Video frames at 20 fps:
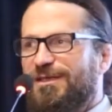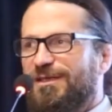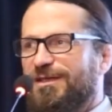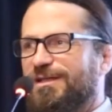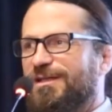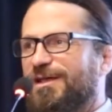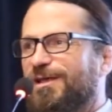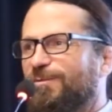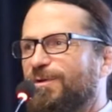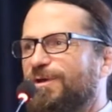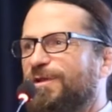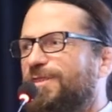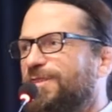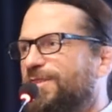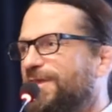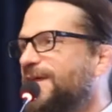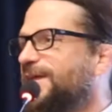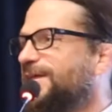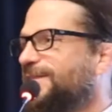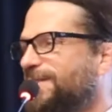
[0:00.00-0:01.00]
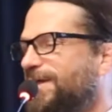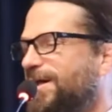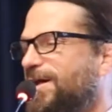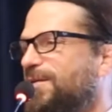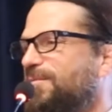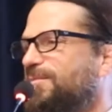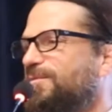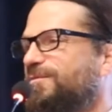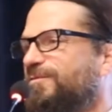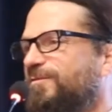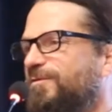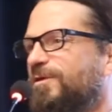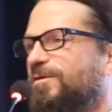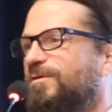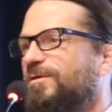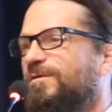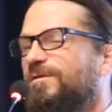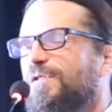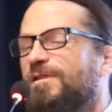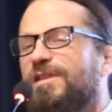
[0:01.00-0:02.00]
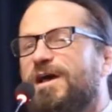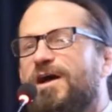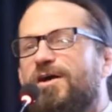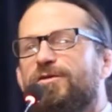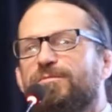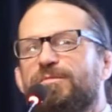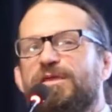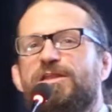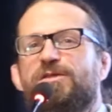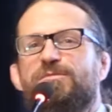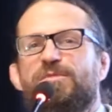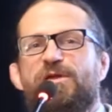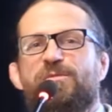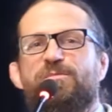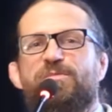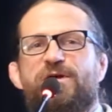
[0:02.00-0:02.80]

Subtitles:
And I want to thank them for allowing me to be a